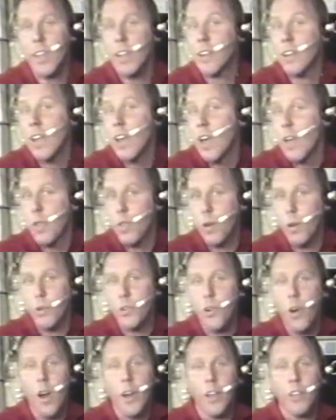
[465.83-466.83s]
And there are
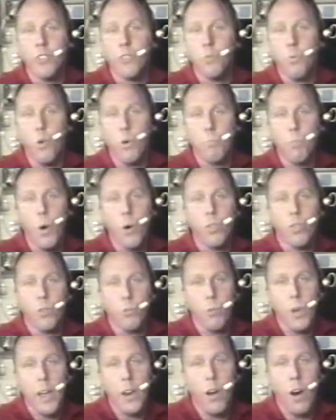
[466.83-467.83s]
targets for both
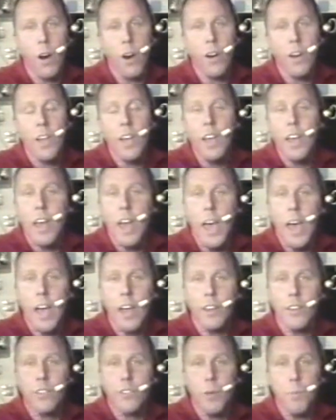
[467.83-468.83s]
the radar
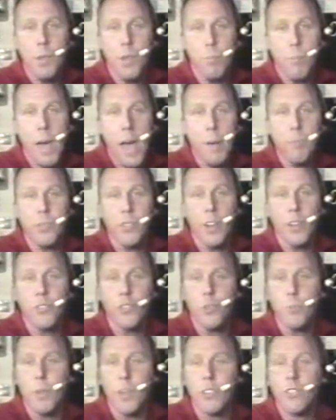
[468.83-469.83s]
and some of the MAPS
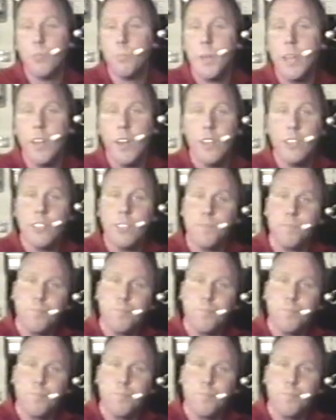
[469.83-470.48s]
instruments because